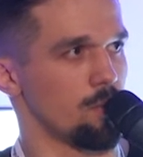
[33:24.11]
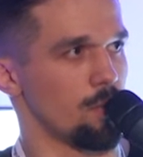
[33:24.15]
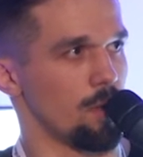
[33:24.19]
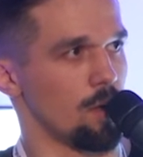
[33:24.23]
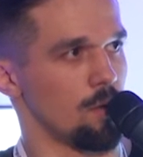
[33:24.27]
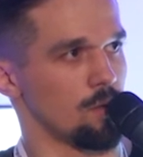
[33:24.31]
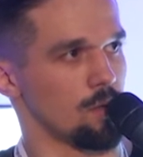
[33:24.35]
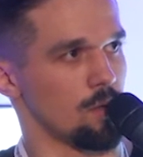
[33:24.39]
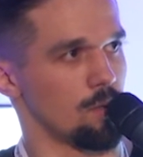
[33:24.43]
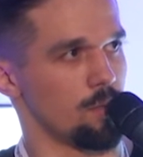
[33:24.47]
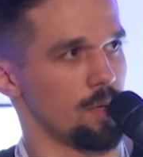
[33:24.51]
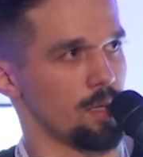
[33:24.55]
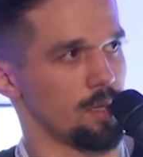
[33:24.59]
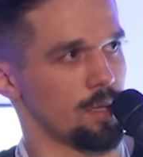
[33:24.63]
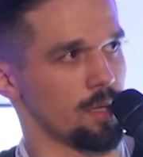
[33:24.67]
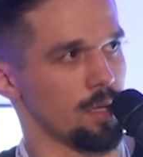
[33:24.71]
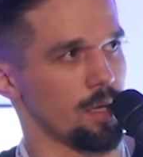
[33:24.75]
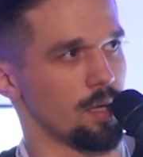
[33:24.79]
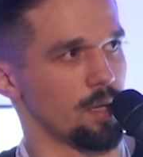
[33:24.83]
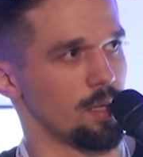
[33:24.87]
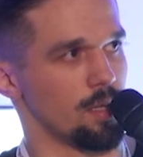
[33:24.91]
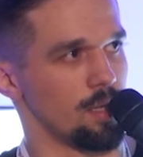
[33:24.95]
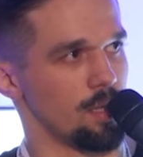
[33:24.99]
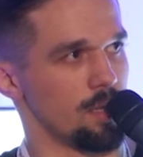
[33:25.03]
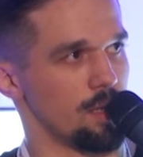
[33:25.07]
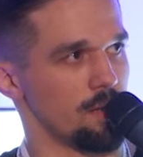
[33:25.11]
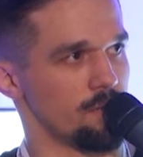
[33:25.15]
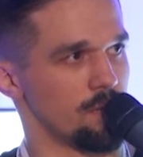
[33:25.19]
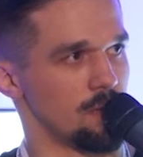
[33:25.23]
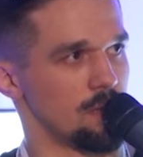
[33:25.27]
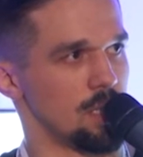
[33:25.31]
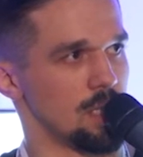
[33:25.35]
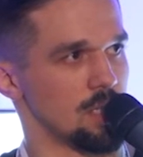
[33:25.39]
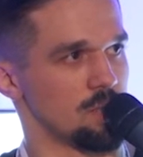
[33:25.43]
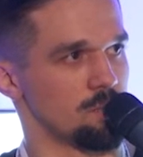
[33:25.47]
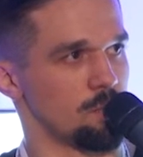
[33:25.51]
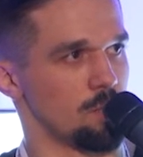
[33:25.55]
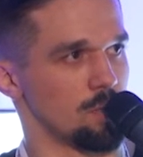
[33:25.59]
We automatically have
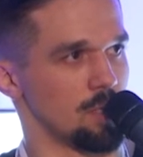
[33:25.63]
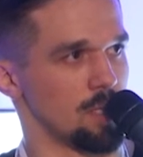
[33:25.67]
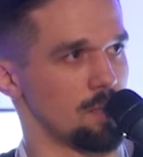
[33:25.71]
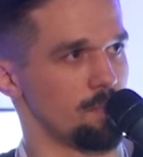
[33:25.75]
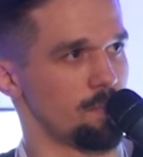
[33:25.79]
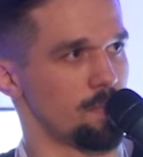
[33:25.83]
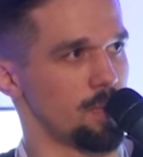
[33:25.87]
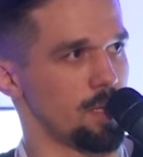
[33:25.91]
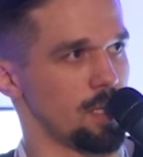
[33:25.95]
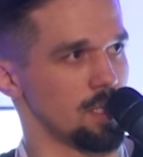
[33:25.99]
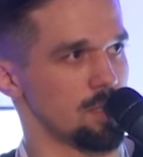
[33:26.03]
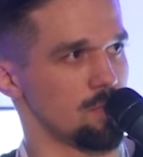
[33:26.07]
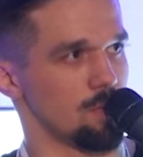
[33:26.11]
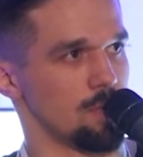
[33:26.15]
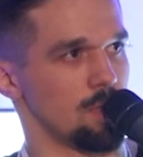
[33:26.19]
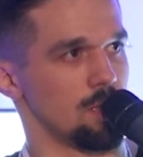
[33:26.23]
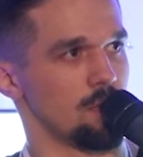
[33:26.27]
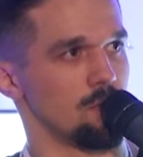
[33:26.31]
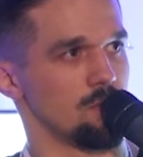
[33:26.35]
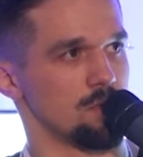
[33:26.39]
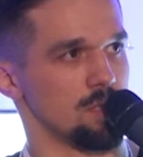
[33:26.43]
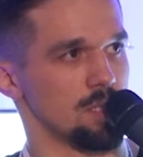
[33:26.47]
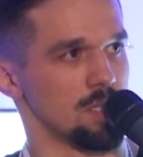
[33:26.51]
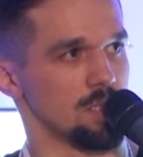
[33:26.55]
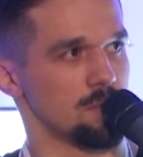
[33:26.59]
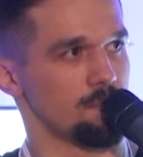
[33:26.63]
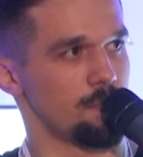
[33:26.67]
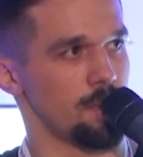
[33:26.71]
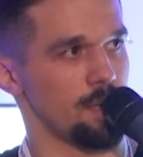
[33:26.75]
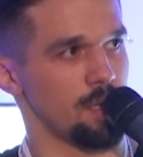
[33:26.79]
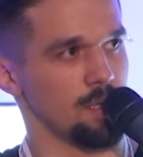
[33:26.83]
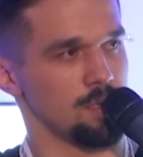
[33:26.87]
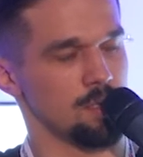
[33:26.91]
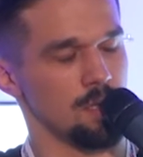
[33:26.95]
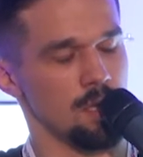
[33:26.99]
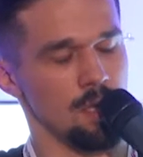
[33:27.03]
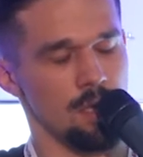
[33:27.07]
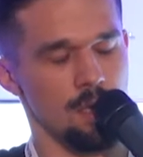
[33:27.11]
dashboard in place with the users
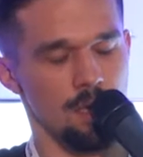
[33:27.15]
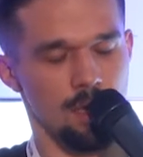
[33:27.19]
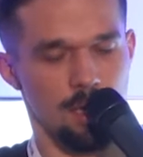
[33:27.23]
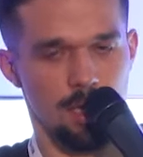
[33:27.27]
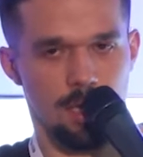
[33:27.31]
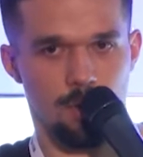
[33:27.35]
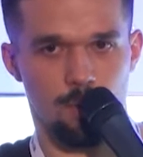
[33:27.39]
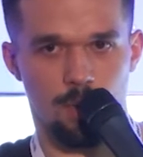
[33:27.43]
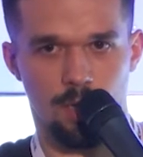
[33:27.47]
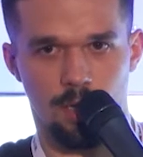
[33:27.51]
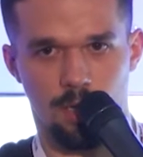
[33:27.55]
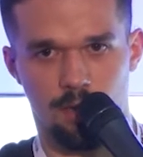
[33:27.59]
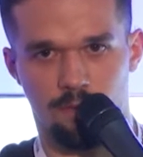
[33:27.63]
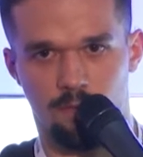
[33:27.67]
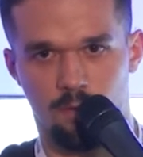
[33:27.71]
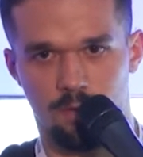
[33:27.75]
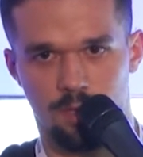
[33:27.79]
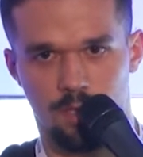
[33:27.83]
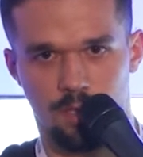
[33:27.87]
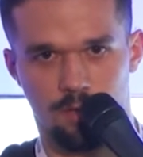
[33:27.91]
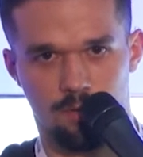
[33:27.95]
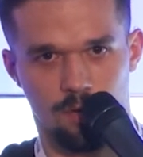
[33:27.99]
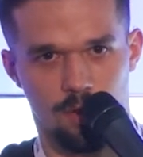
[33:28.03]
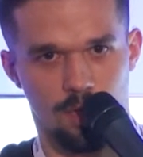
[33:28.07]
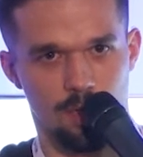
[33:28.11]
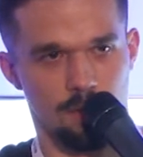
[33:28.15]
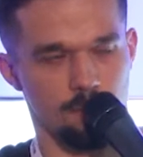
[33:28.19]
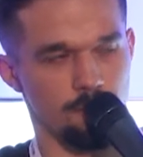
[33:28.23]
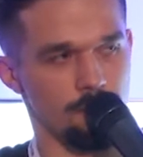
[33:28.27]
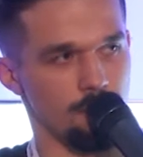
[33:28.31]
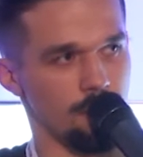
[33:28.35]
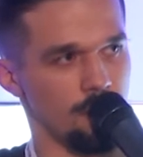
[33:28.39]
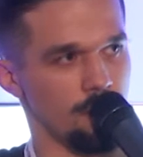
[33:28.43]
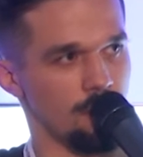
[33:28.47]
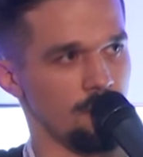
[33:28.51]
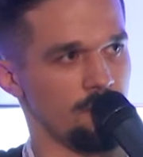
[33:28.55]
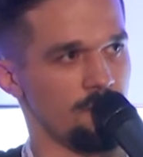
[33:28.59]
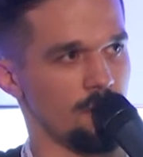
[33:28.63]
page, and we have all the CRUD
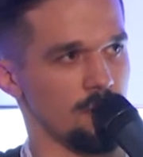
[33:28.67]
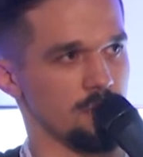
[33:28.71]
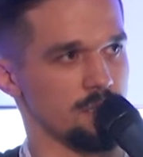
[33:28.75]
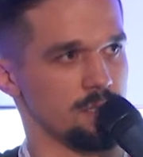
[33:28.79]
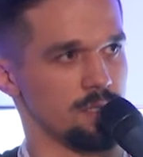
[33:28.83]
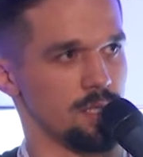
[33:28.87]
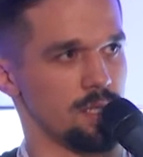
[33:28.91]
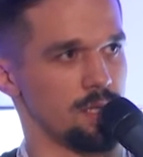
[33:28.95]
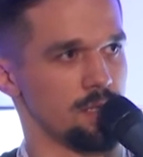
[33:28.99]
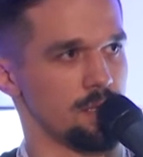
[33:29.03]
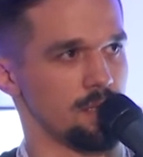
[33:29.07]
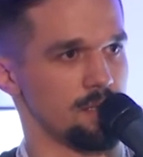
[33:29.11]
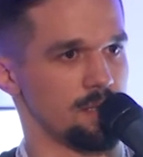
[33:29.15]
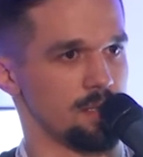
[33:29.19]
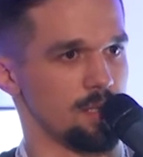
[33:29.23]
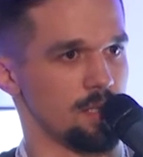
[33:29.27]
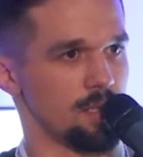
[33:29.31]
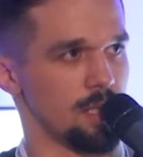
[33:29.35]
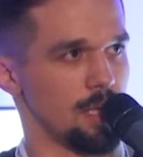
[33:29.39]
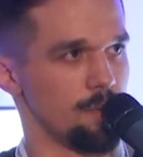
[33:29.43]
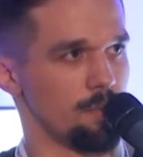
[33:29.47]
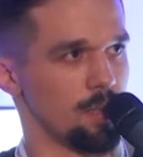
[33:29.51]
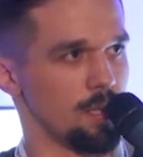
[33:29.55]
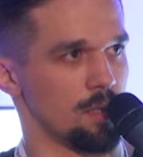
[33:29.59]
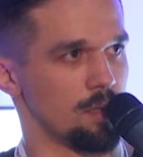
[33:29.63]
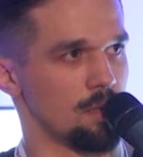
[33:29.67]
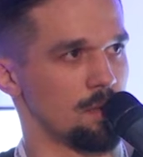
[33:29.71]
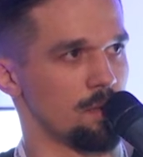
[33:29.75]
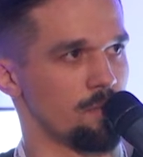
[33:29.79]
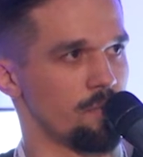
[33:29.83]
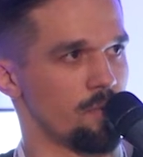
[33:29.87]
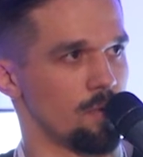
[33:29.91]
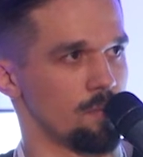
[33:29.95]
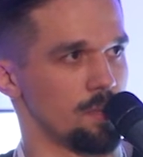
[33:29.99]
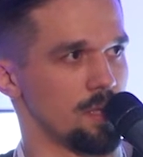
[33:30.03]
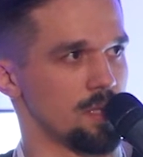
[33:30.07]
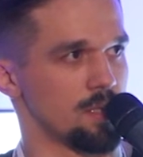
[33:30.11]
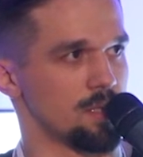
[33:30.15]
functionalities enabled
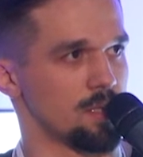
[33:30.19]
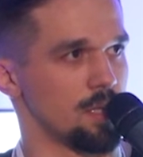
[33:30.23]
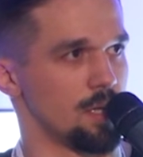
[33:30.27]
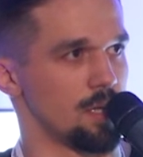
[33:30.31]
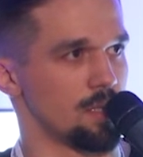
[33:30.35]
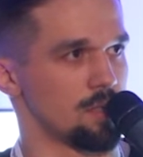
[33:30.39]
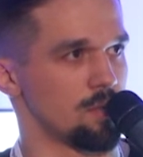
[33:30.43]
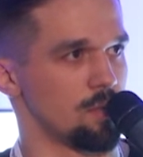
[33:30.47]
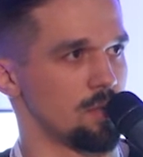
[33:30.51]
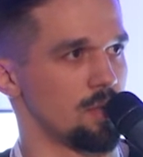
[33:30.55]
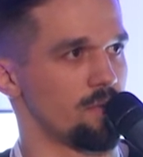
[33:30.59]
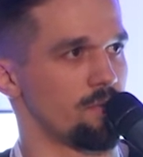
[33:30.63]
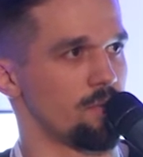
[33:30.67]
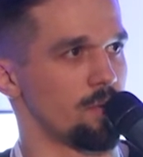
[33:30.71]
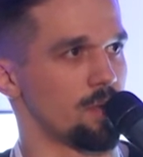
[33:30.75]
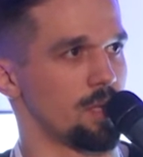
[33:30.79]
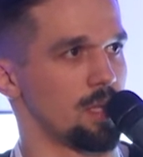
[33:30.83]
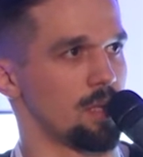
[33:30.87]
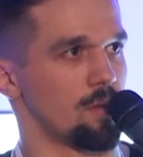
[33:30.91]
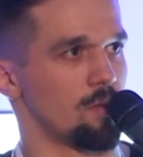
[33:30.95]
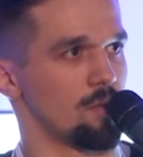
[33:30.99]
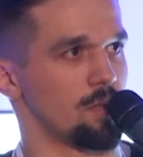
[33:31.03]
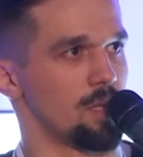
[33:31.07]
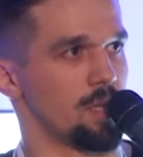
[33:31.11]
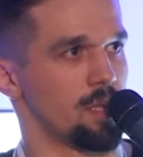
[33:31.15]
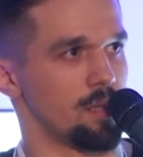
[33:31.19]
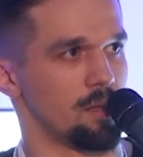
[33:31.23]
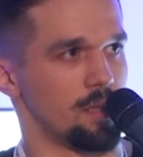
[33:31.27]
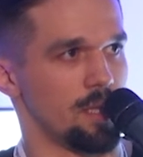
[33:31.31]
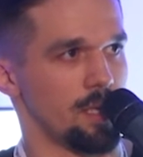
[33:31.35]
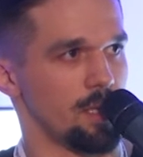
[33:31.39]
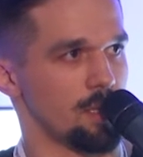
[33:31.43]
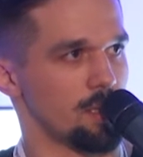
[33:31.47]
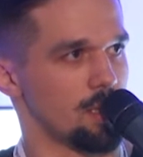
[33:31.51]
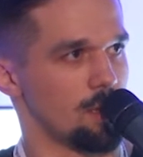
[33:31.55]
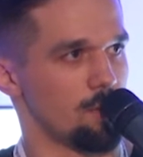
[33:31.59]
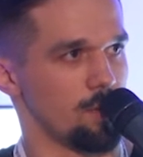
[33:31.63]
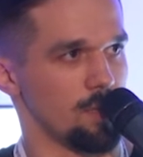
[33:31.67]
from the start. So if we click on add
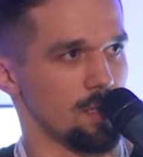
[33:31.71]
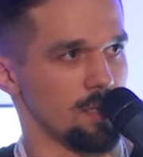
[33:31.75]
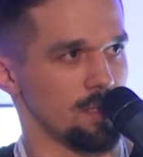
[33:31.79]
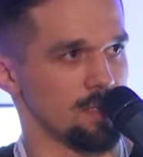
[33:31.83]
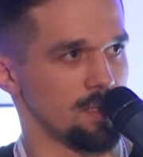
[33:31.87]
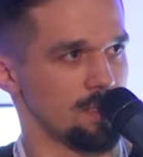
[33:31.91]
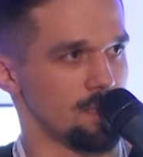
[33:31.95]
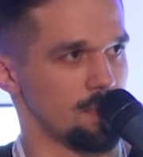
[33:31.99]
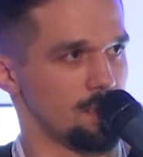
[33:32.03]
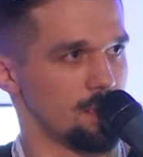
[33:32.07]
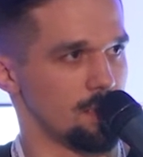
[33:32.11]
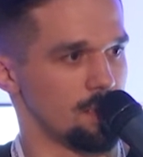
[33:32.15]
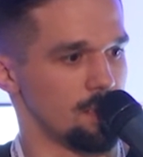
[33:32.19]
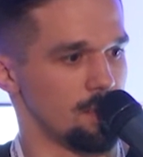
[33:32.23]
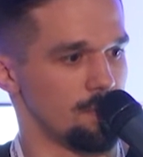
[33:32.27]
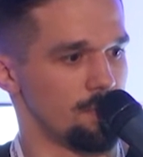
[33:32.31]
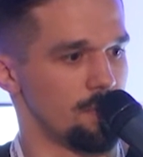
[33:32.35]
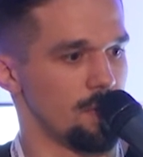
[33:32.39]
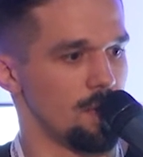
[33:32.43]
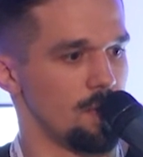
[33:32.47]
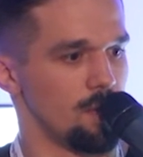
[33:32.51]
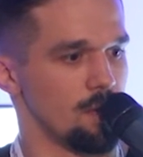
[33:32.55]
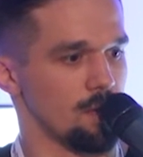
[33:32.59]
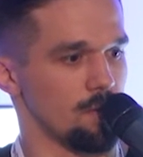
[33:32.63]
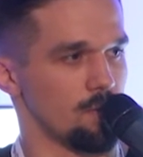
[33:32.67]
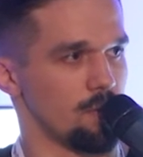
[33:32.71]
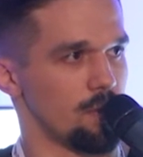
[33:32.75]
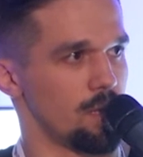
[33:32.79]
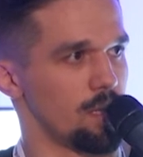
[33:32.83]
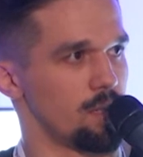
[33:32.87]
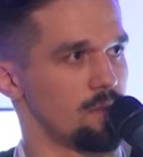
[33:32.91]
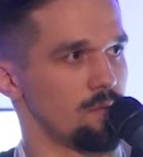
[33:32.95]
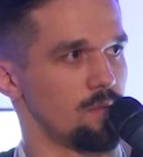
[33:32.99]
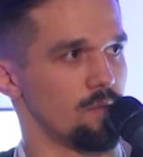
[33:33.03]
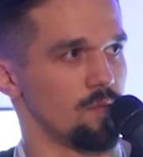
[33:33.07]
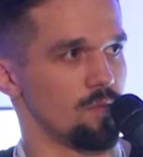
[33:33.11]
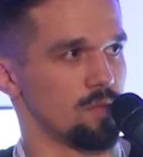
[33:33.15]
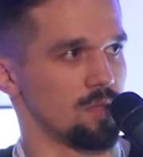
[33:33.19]
data, we can see the
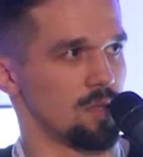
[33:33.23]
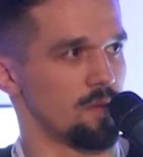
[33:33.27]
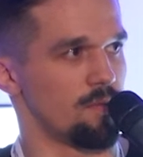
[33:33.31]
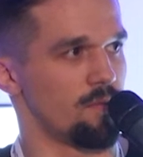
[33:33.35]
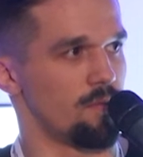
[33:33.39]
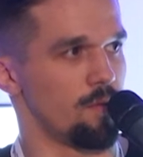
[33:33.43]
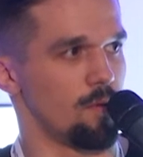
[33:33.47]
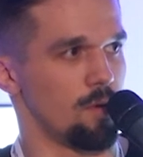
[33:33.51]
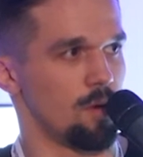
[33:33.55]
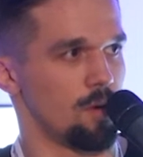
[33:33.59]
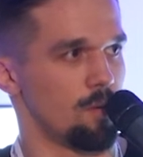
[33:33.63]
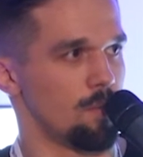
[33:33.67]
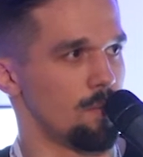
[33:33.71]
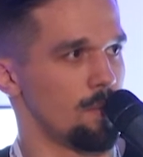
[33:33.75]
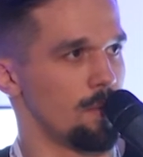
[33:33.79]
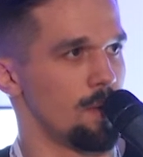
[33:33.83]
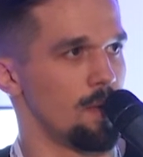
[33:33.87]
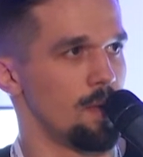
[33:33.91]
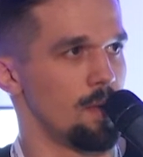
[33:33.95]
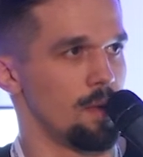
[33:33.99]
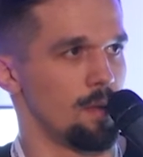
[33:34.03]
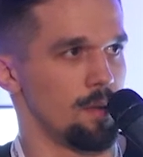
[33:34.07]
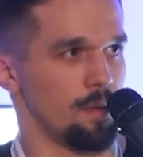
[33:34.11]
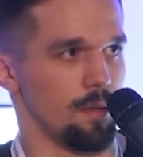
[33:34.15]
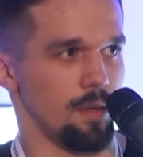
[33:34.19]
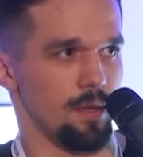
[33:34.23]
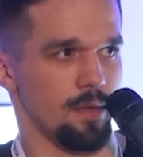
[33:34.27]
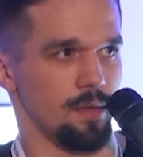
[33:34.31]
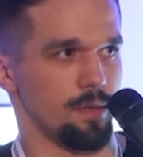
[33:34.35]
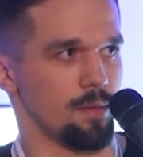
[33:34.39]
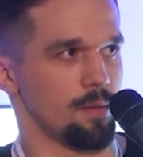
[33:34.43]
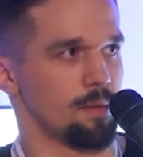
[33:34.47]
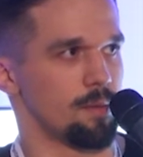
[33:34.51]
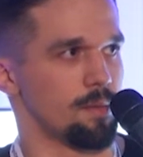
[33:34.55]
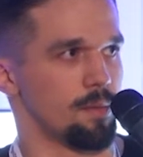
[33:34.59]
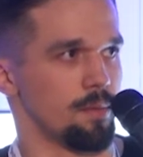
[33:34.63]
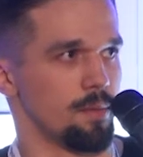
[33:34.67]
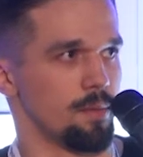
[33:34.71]
create new user form, and